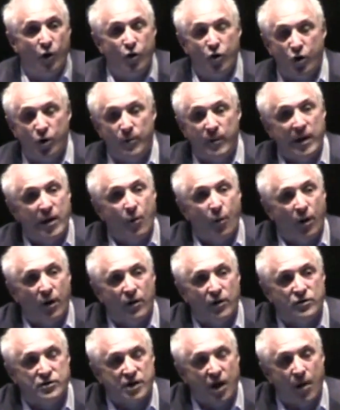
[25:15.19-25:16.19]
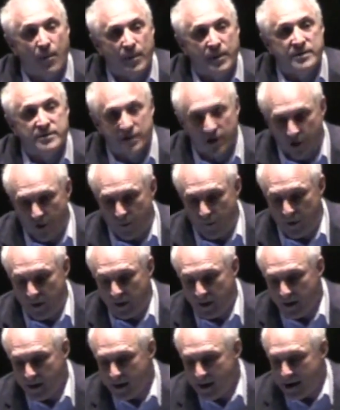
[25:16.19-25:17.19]
You could be in one of those companies that could be
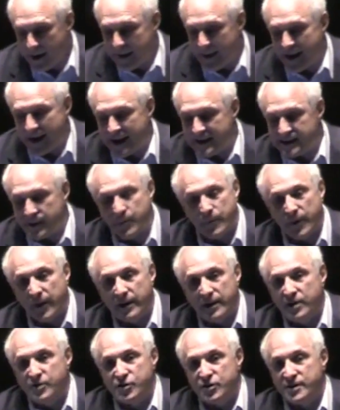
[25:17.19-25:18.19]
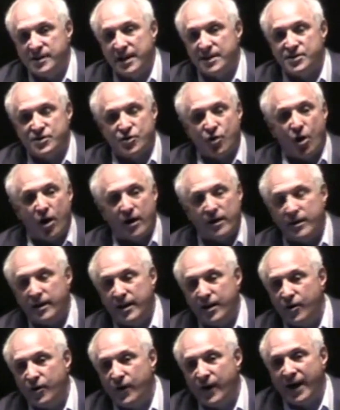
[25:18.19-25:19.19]
in that S&P that just got started
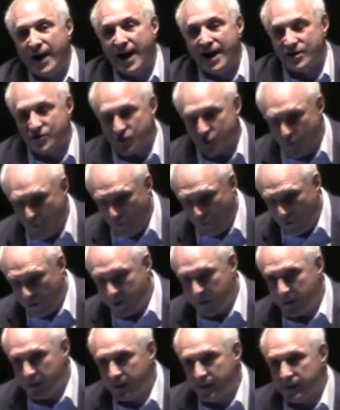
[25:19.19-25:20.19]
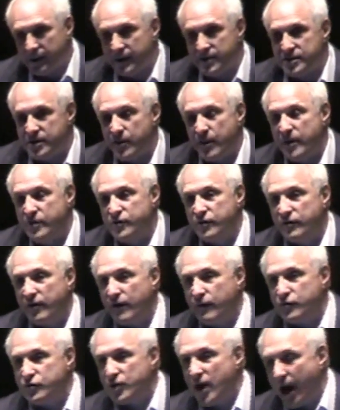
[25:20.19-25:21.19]
and you get out of school and cement you
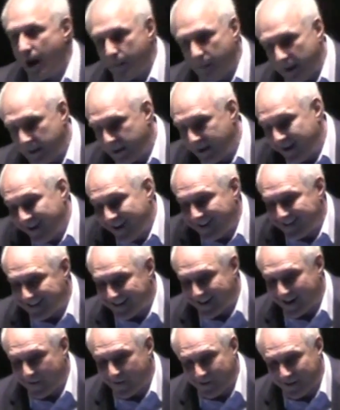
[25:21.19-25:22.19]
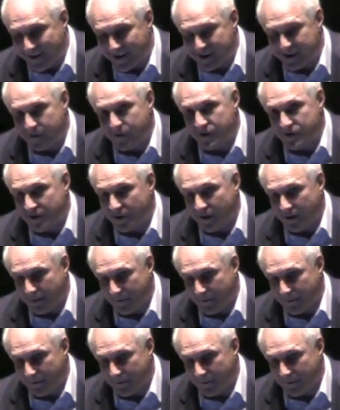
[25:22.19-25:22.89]
have a job. I think you got to take everything seriously.